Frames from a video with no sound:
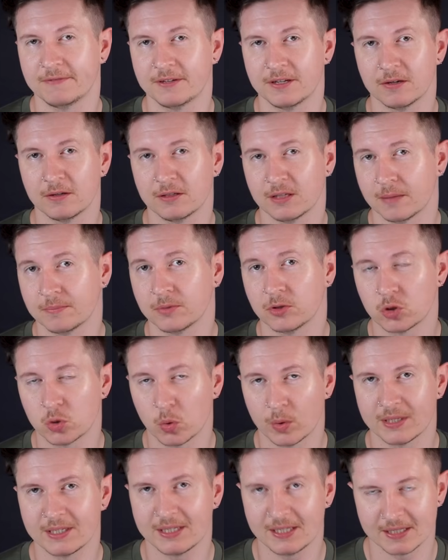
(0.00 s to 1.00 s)
videos up to
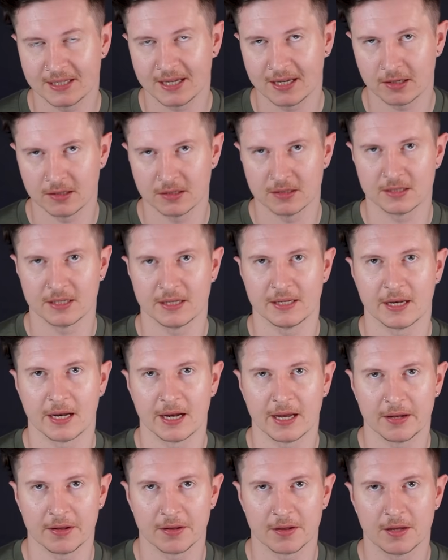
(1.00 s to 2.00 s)
twenty seconds in
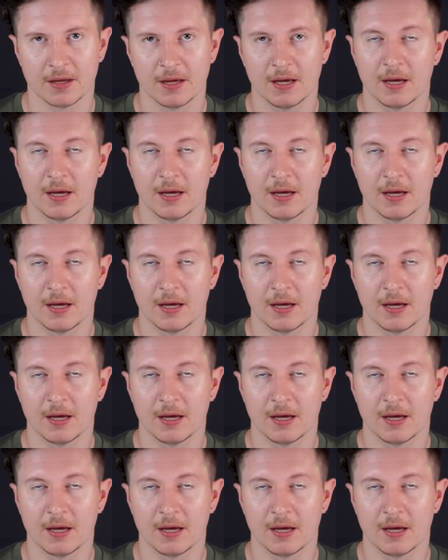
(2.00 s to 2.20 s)
length.